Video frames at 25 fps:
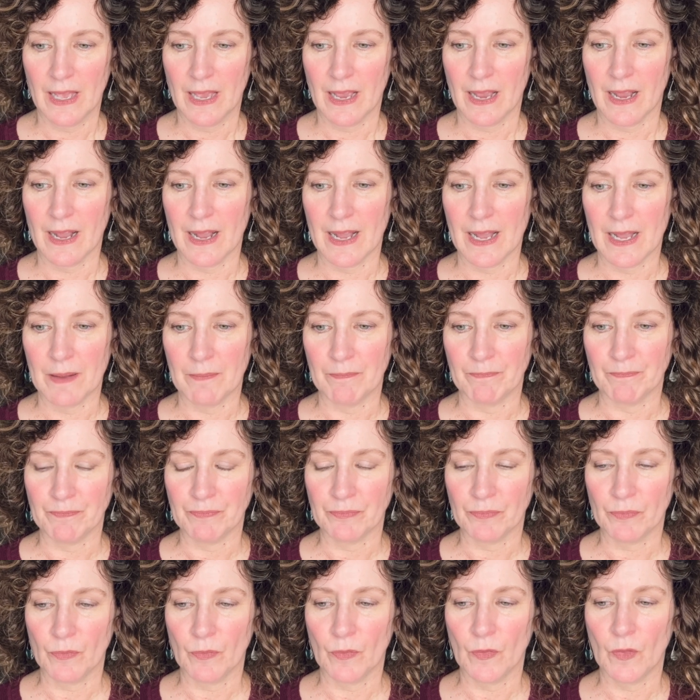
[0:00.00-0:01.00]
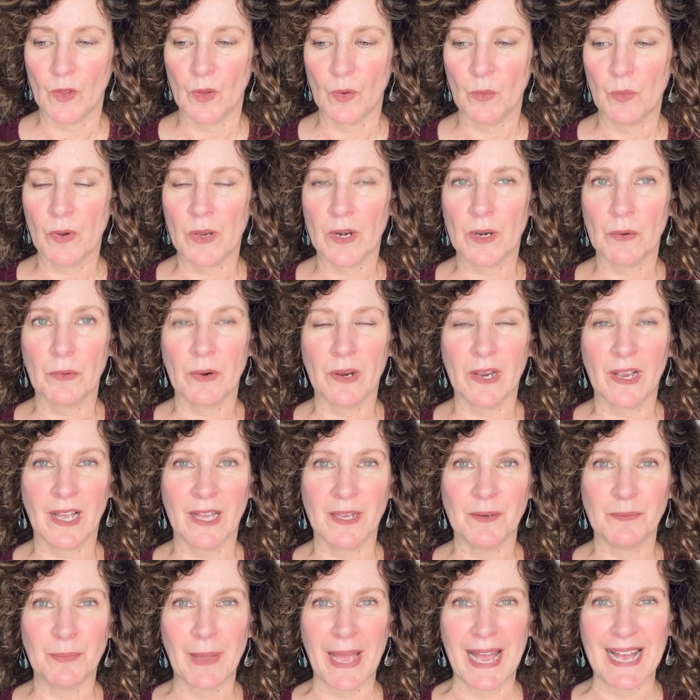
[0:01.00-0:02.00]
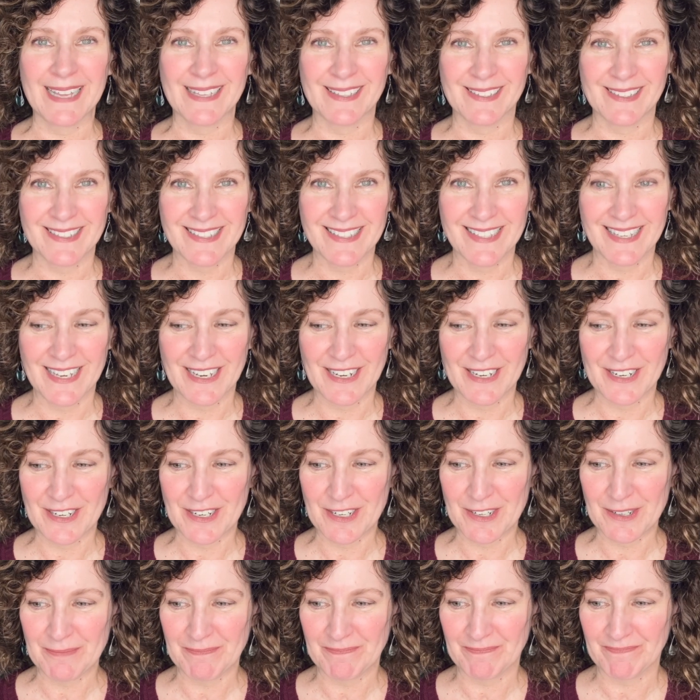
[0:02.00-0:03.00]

You want to work on balance here,